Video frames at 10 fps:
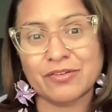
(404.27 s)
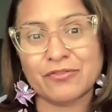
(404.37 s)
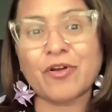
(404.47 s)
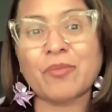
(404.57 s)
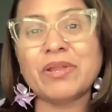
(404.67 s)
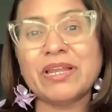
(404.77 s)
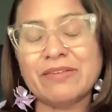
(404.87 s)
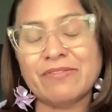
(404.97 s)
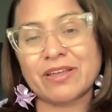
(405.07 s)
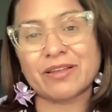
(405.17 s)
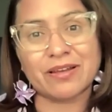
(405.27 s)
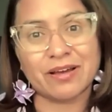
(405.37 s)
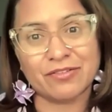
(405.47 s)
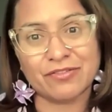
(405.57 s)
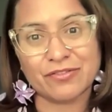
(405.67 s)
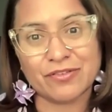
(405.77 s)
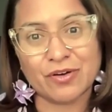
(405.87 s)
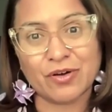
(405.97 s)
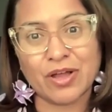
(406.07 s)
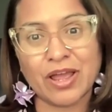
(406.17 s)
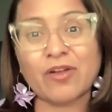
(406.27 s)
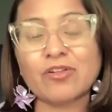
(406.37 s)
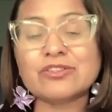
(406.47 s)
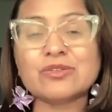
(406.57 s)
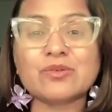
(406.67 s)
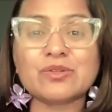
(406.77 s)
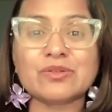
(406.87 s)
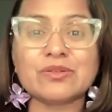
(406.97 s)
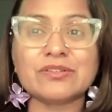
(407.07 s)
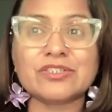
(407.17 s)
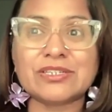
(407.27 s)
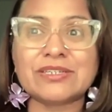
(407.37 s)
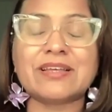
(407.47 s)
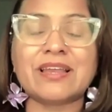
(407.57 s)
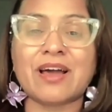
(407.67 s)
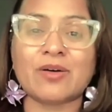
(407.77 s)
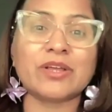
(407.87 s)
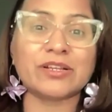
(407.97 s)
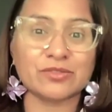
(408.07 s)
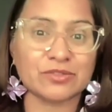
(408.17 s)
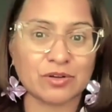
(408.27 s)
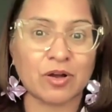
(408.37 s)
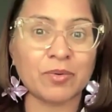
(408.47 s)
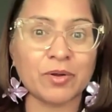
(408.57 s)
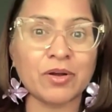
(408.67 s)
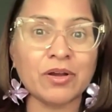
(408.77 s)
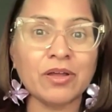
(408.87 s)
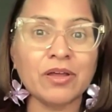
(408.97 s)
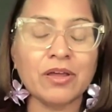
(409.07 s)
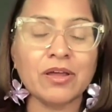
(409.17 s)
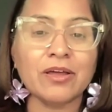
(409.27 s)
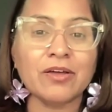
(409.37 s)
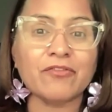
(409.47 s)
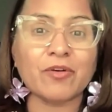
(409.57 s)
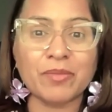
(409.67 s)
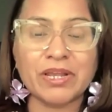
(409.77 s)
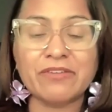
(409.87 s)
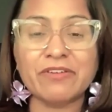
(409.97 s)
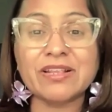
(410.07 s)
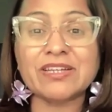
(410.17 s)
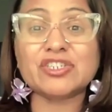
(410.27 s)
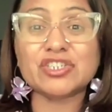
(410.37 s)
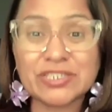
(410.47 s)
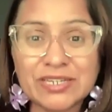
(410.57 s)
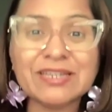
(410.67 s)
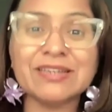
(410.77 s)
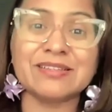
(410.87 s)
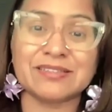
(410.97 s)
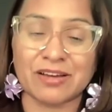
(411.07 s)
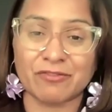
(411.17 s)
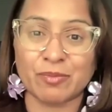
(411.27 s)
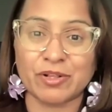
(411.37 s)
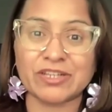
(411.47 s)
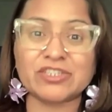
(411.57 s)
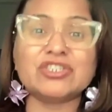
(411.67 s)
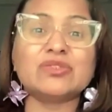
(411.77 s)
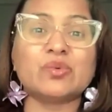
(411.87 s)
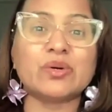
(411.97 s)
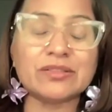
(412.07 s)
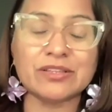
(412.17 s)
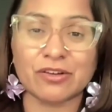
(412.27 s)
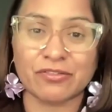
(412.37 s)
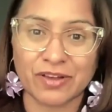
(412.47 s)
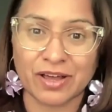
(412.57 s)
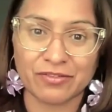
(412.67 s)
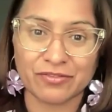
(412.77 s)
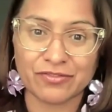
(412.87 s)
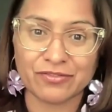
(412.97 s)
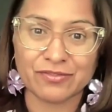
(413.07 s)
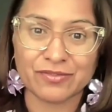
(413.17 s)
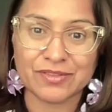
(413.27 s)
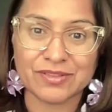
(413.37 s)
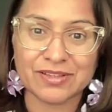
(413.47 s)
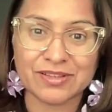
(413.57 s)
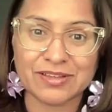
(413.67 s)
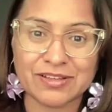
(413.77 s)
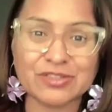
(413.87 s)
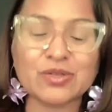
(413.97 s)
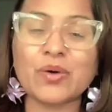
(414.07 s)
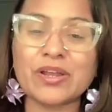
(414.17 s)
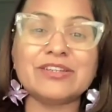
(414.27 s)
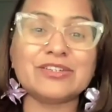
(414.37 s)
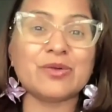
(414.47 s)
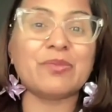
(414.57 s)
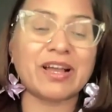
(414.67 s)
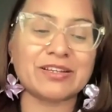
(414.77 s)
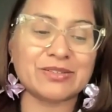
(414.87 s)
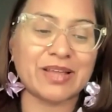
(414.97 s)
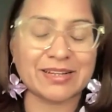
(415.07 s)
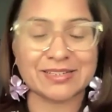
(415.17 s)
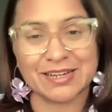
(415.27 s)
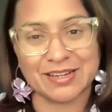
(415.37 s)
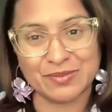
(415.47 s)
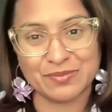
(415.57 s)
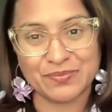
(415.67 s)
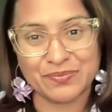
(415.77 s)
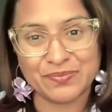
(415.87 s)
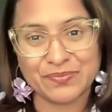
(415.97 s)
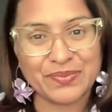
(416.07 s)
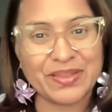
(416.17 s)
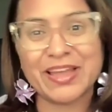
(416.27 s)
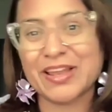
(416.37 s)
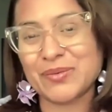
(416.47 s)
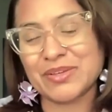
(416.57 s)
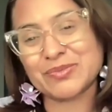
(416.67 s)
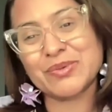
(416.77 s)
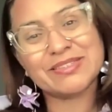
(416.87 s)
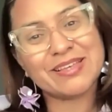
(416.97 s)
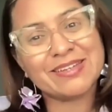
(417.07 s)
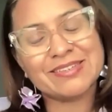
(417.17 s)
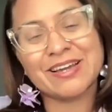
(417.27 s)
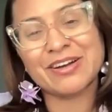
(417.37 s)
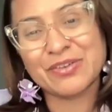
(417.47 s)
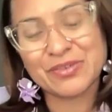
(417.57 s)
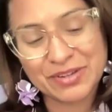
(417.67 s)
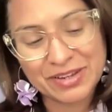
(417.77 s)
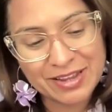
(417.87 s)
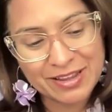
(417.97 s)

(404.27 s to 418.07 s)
from believing in love. And also, she didn't allow that to stop her from believing that she is lovable, that she's worthy of love. So I wanted to go back to that time. Anyways, we sat down,